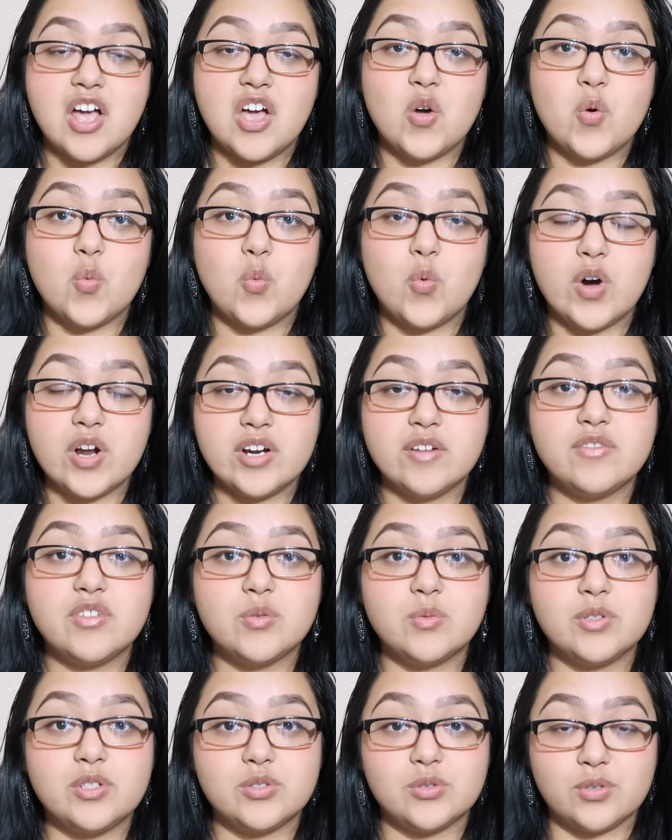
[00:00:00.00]
And one of
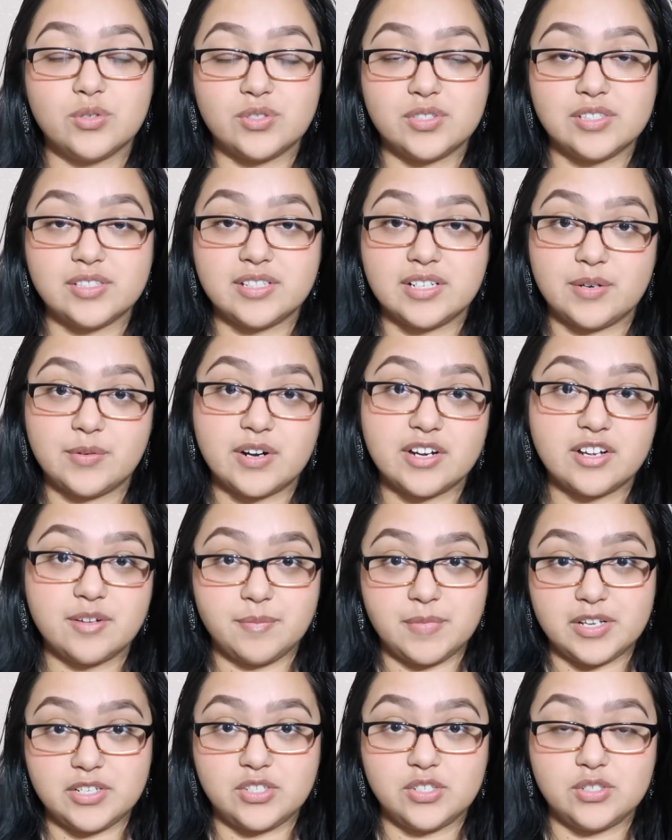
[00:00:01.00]
the resources that I
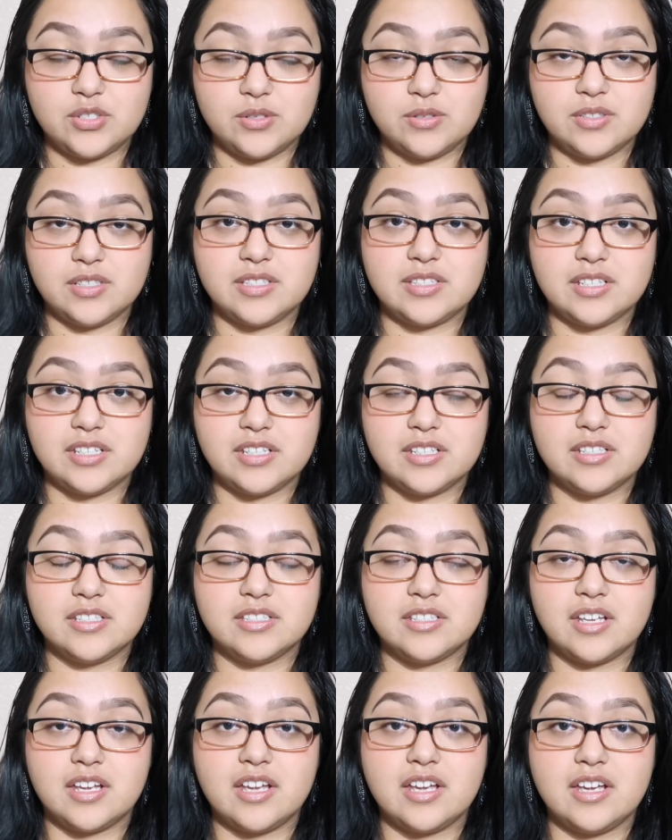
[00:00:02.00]
recommend to do this
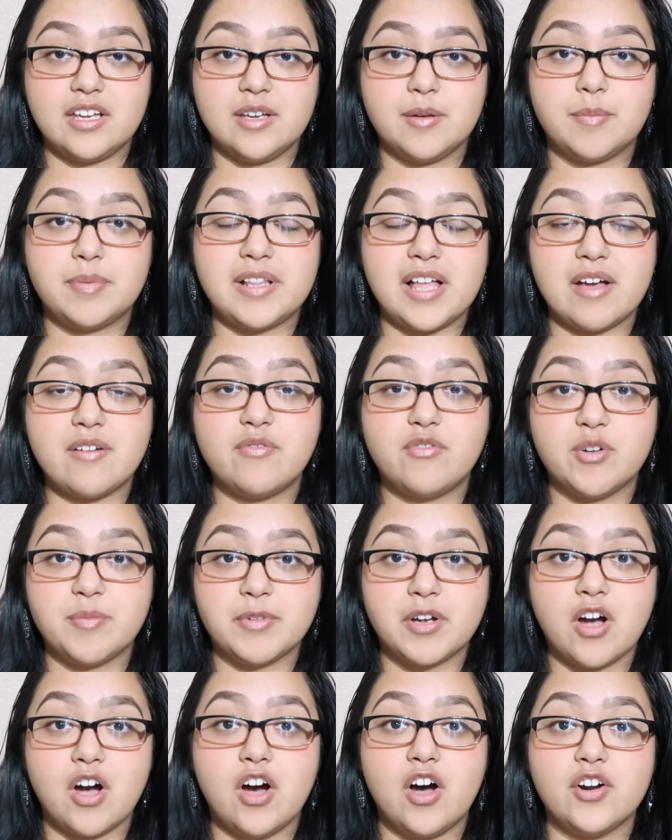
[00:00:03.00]
is a
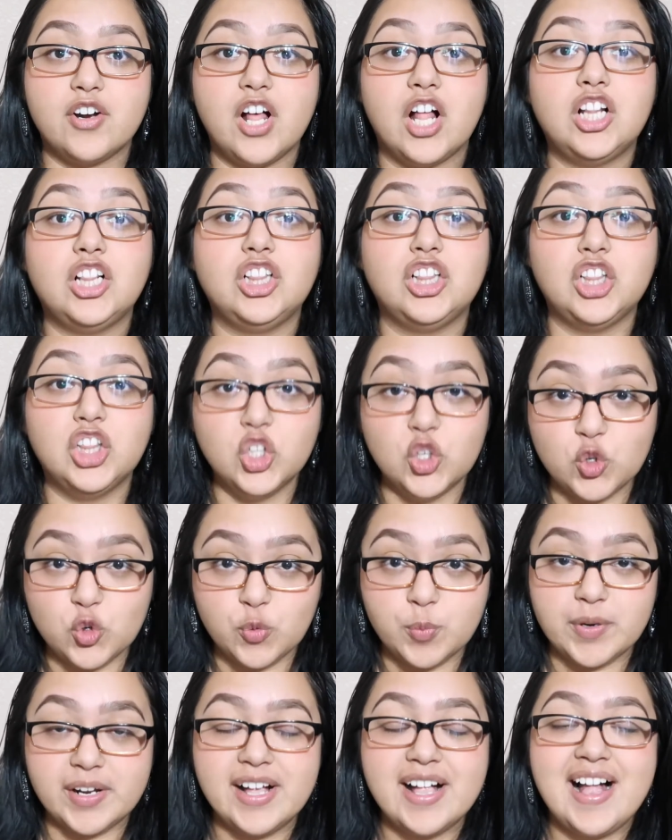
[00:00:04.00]
platform called
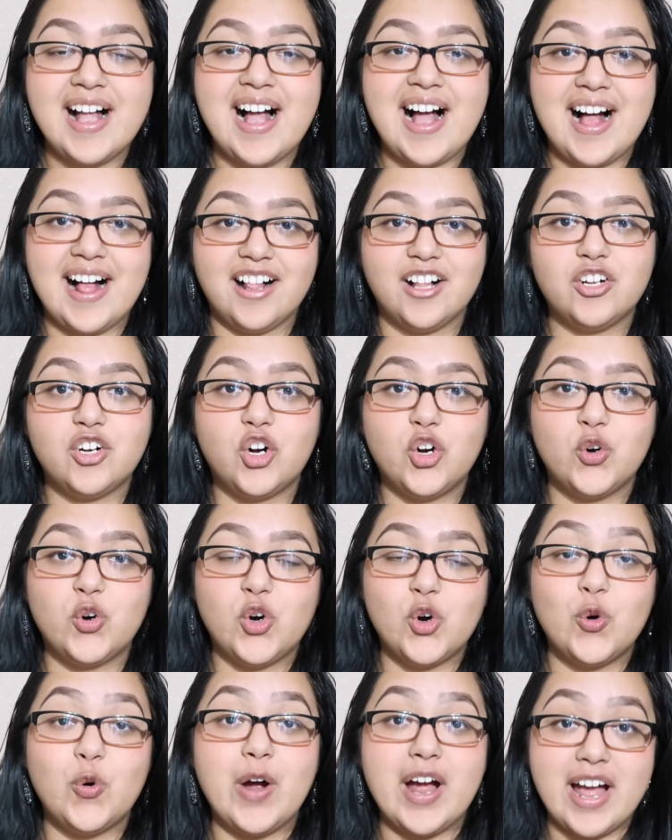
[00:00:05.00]
Loom,
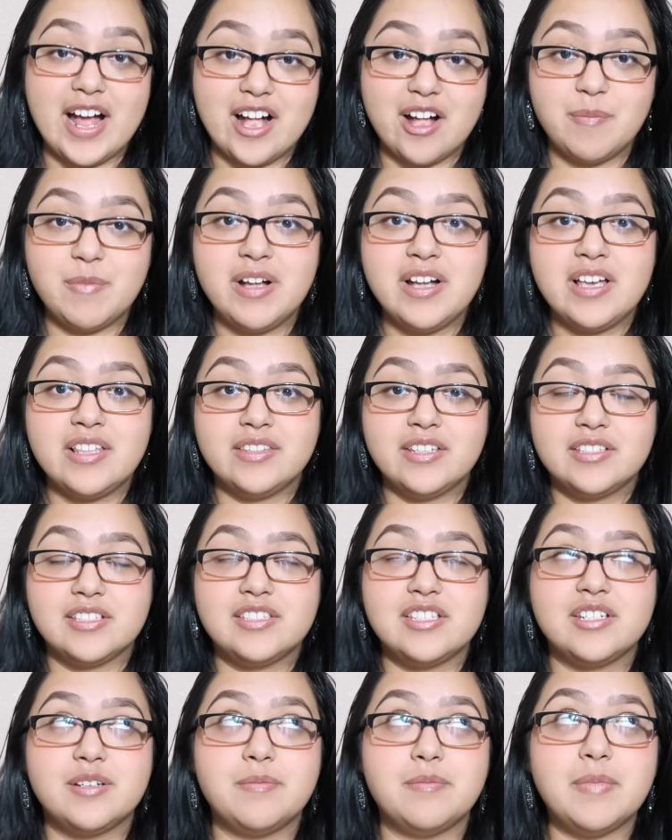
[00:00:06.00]
L-O-O-M. This
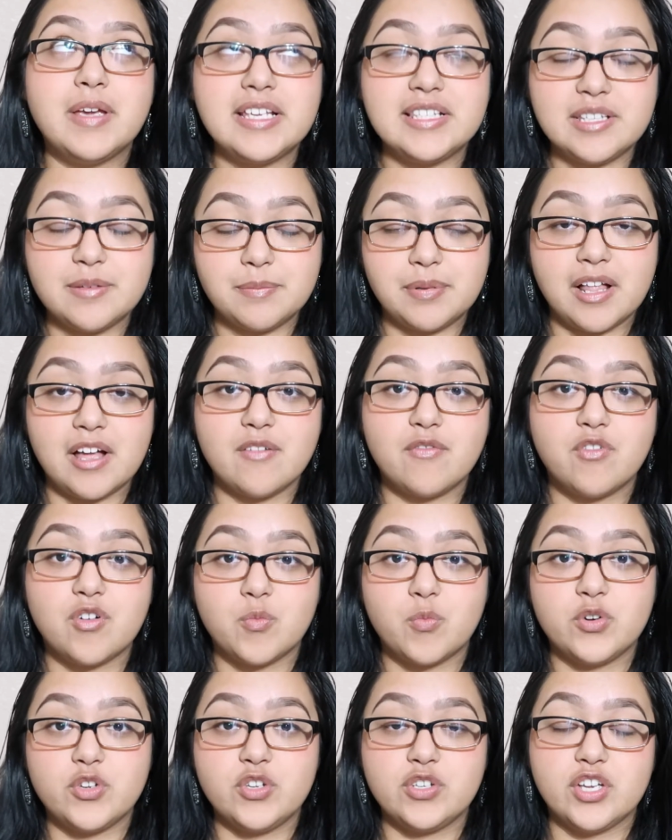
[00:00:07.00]
is an amazing
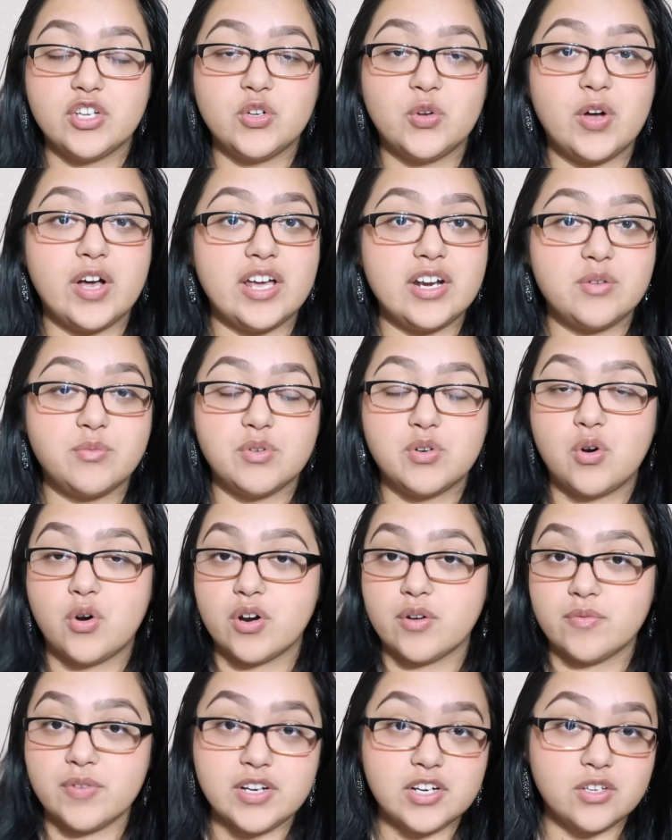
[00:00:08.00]
platform where you can go ahead and
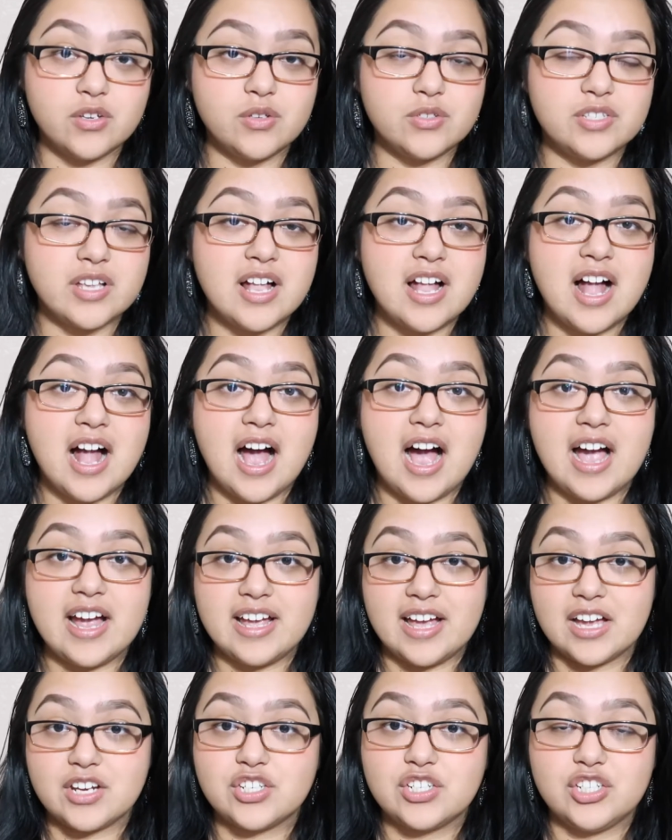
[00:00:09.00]
record videos. I
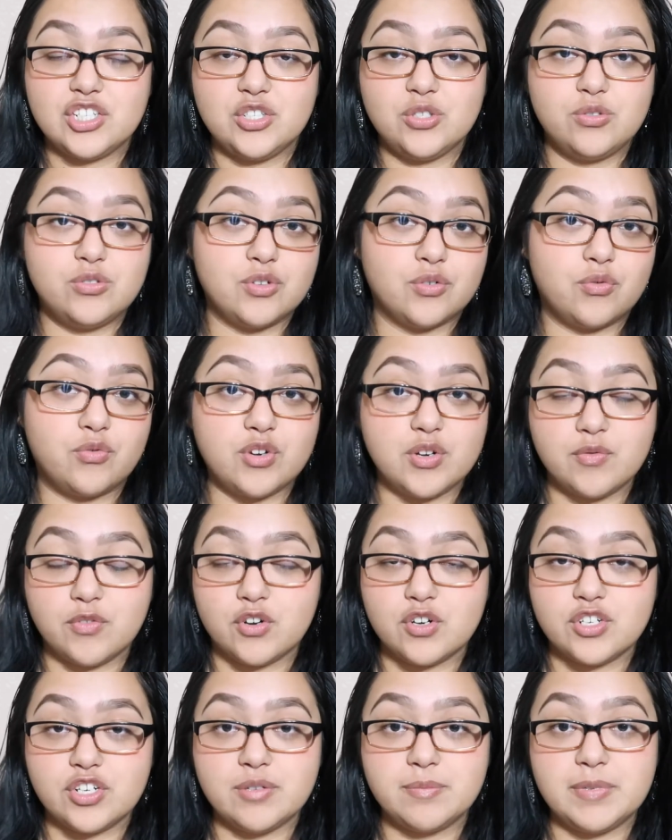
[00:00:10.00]
actually use the free
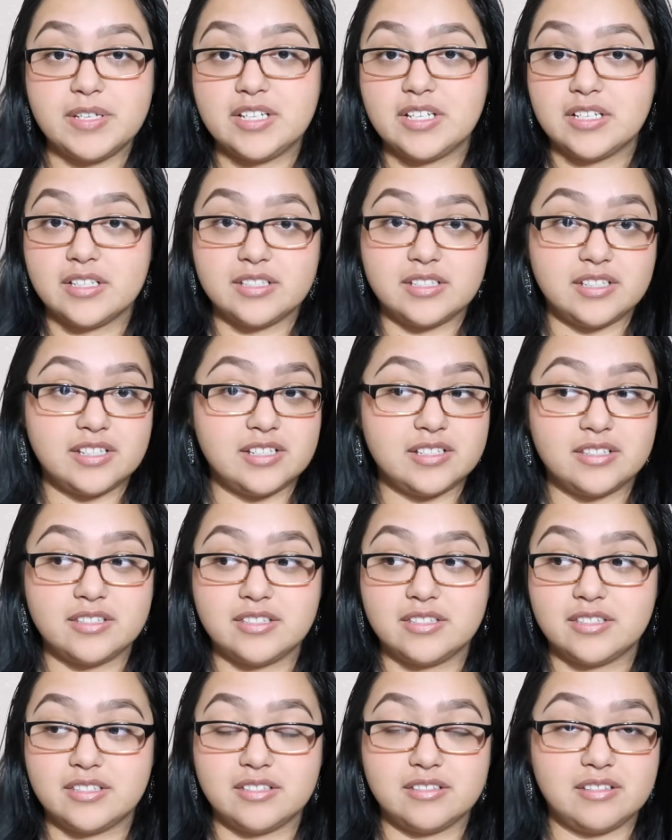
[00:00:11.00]
version because
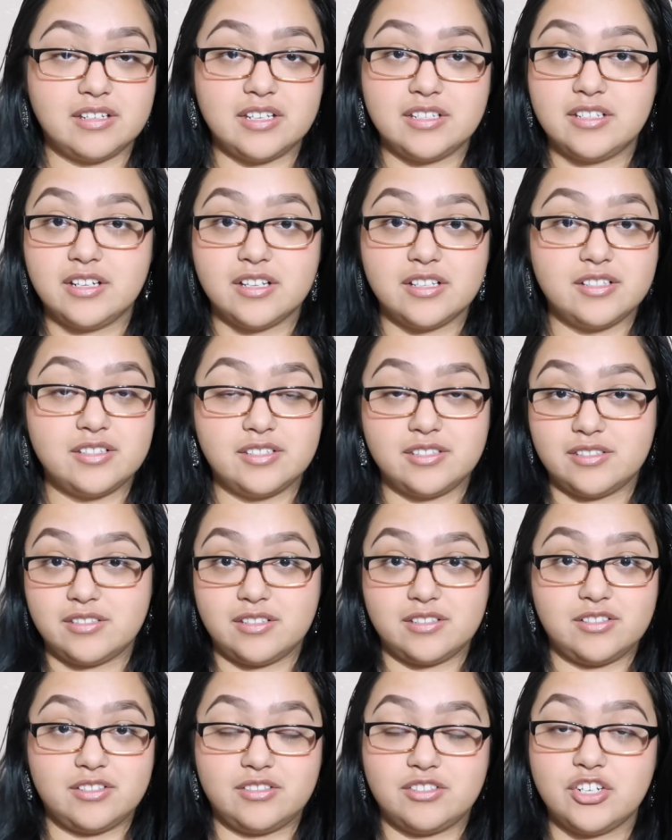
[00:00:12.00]
it does
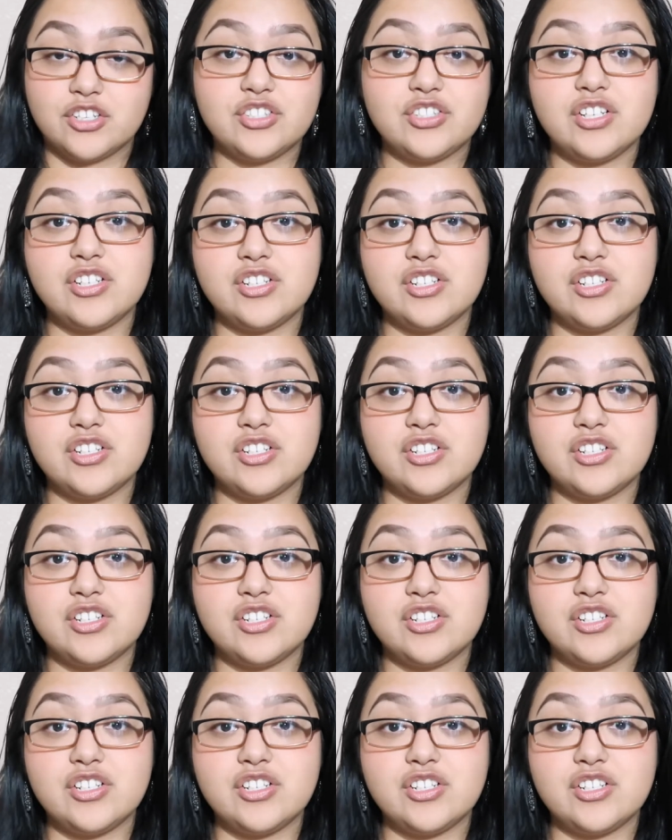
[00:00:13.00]
just